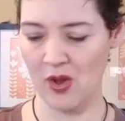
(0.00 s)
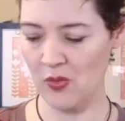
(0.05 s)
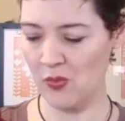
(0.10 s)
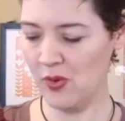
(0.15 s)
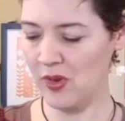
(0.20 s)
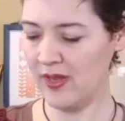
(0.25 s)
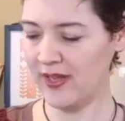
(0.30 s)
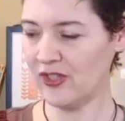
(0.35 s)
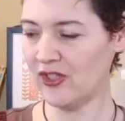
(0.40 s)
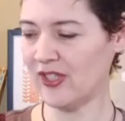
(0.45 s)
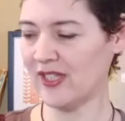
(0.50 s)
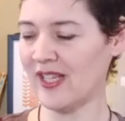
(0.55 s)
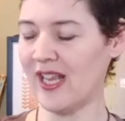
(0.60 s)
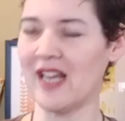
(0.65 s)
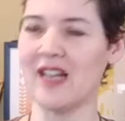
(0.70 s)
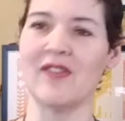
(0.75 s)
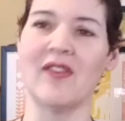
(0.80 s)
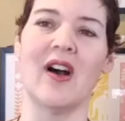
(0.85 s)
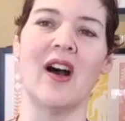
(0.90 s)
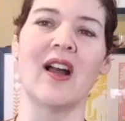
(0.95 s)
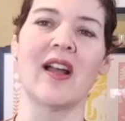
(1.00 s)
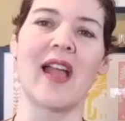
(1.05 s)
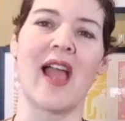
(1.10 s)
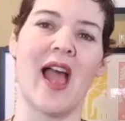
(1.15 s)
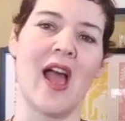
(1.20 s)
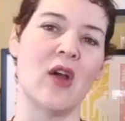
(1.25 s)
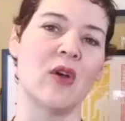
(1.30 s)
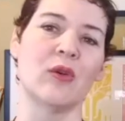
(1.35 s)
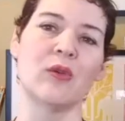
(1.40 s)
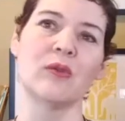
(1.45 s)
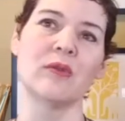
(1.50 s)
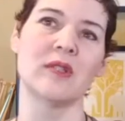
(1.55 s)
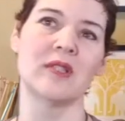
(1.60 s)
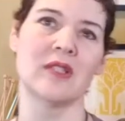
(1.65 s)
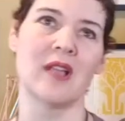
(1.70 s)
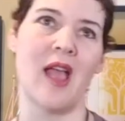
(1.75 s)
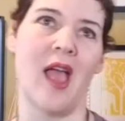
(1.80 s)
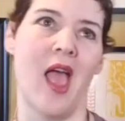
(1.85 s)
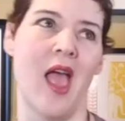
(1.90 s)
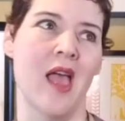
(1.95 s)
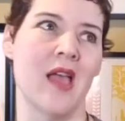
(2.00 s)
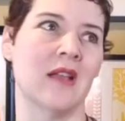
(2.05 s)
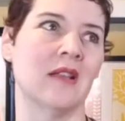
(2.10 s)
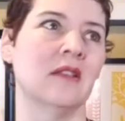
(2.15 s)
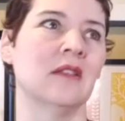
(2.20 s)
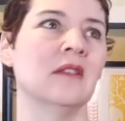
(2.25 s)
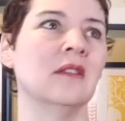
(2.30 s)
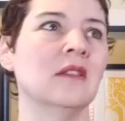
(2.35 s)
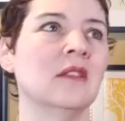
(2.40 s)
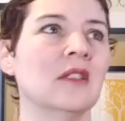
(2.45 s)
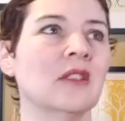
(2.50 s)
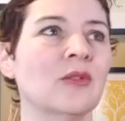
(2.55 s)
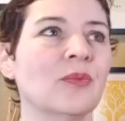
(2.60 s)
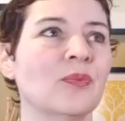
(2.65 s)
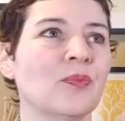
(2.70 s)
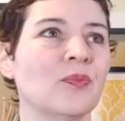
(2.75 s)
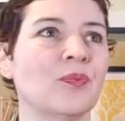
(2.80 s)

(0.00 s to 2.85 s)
really just kind of hung out and